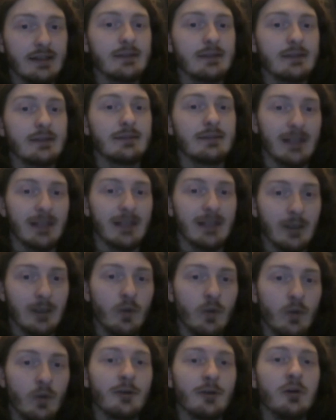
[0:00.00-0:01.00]
to be
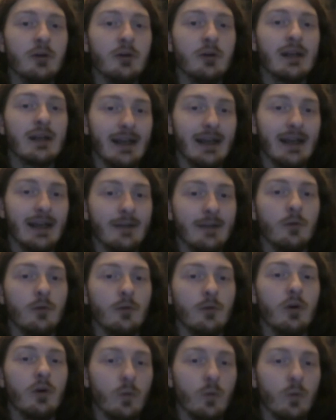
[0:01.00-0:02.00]
real careful
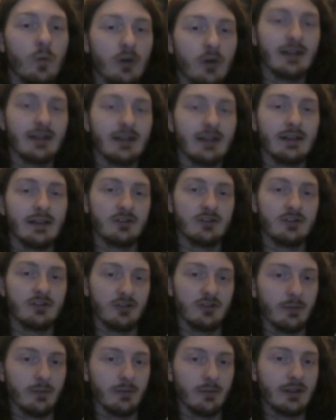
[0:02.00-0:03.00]
with what they need to do,
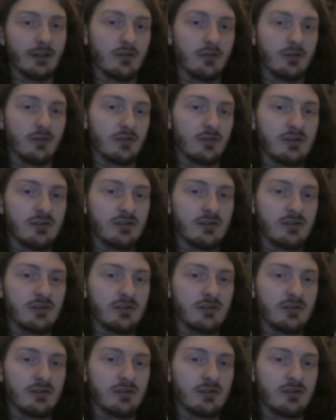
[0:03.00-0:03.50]
because